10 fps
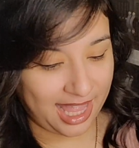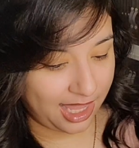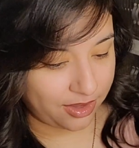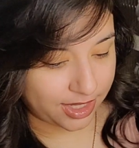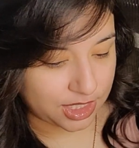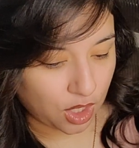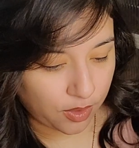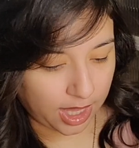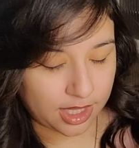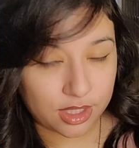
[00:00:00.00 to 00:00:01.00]
Hey you guys,
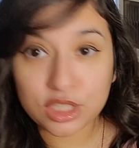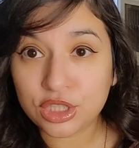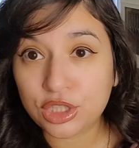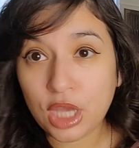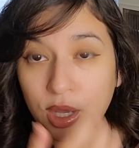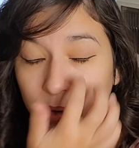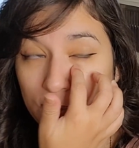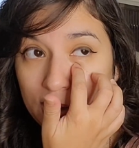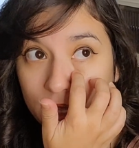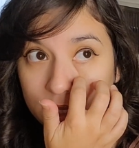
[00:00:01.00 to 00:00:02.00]
okay,
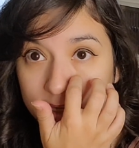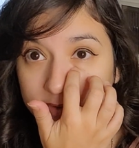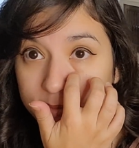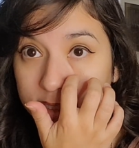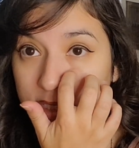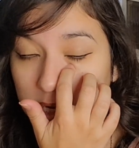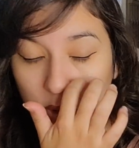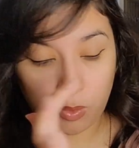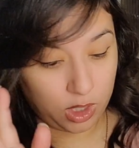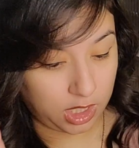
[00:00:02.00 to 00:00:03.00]
so I've been
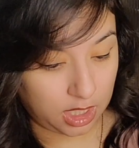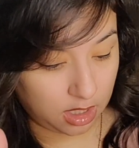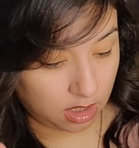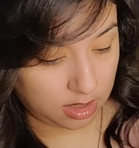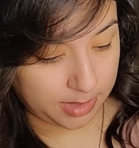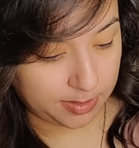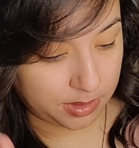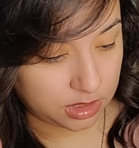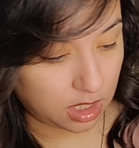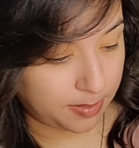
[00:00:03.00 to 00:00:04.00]
working on the
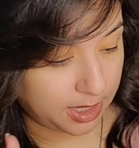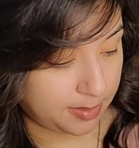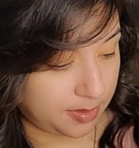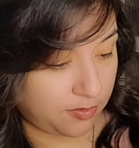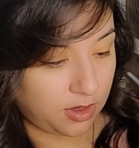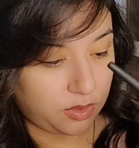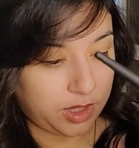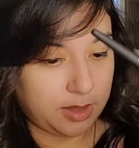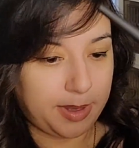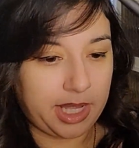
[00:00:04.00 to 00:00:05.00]
Meribella top and I've been
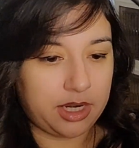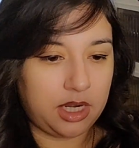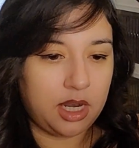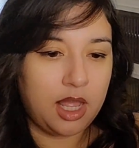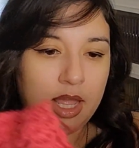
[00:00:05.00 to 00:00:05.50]
following the pattern.